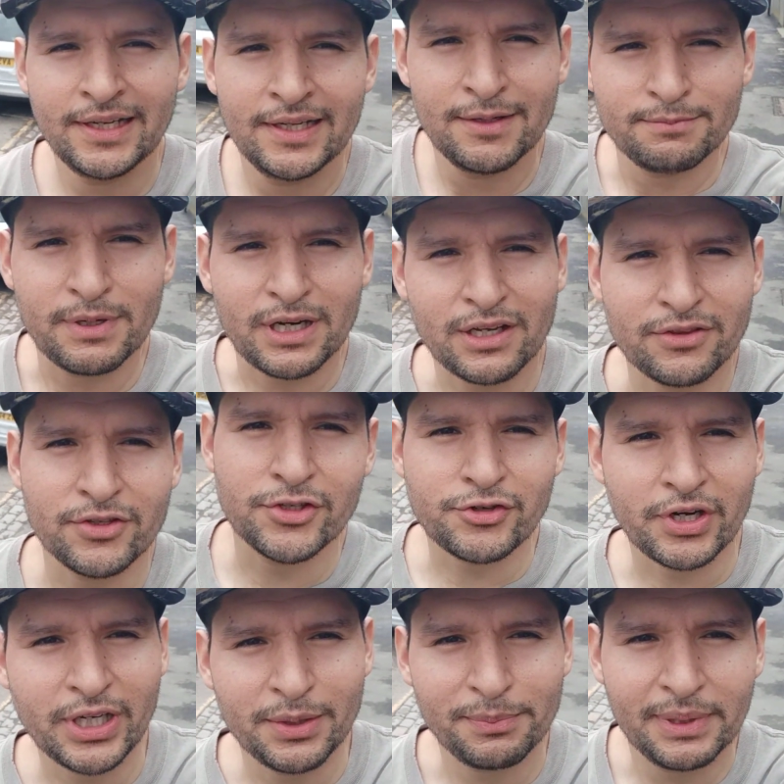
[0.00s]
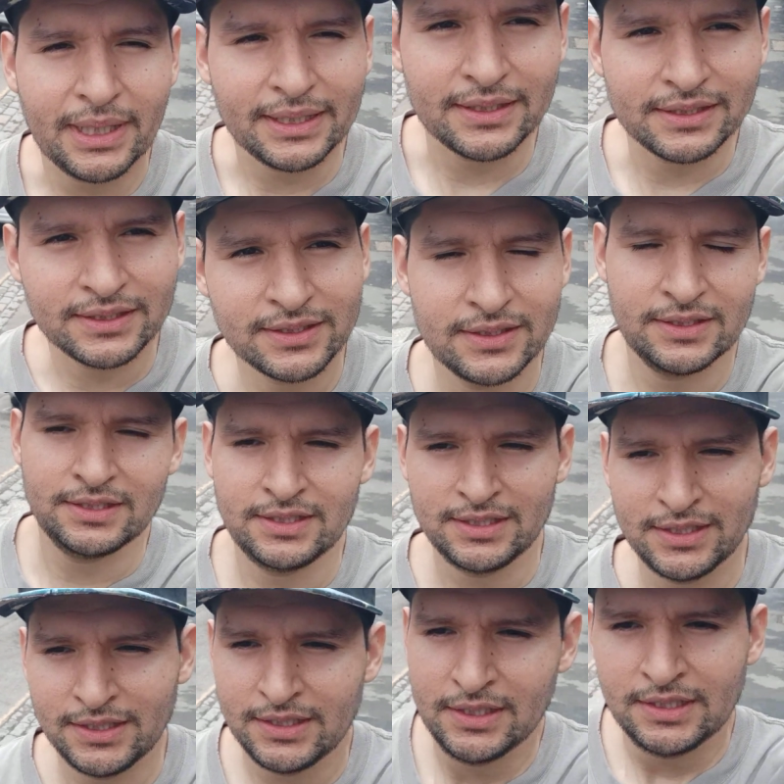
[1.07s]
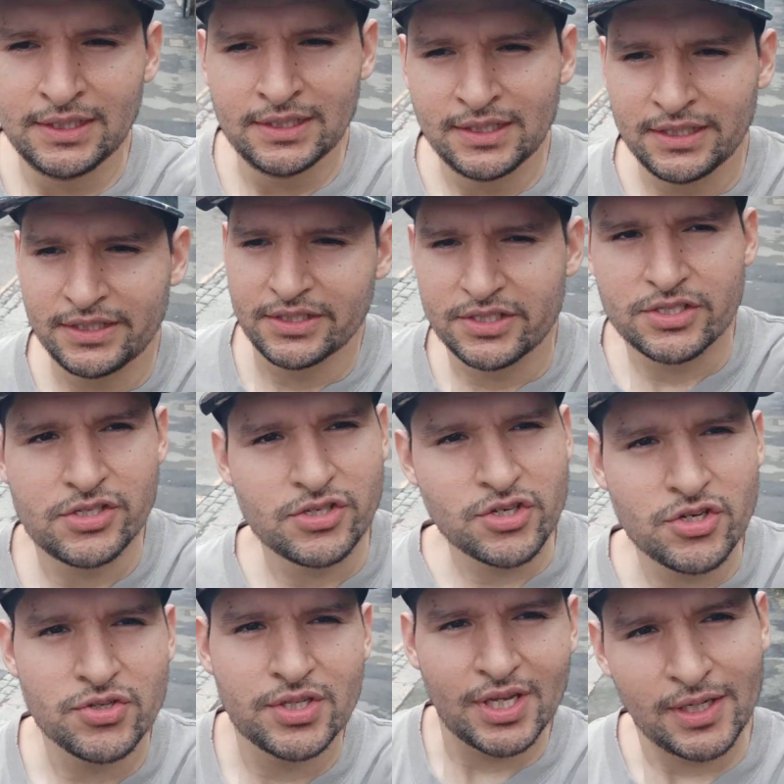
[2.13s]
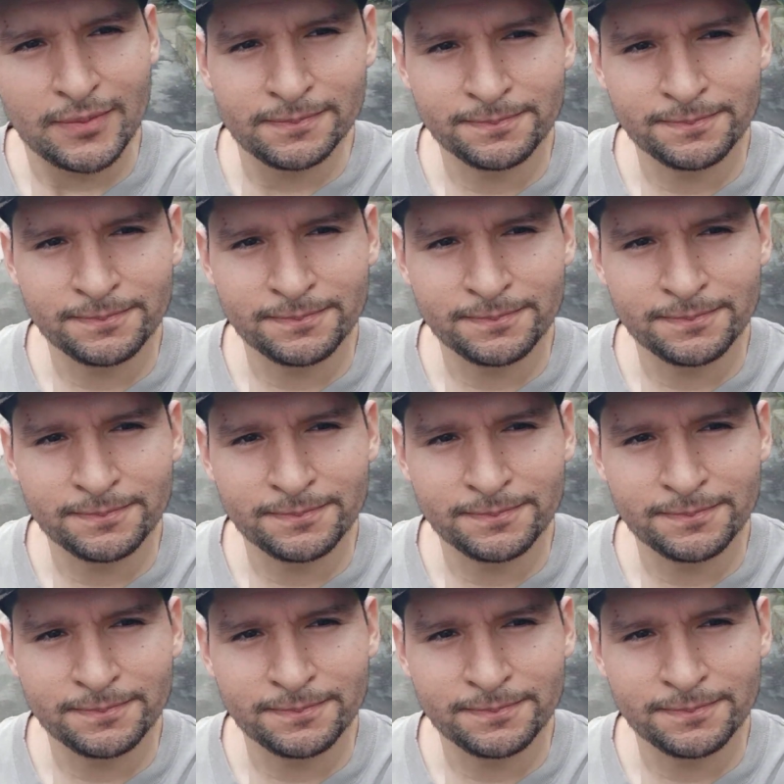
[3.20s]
Marathon training plan. It's Tuesday.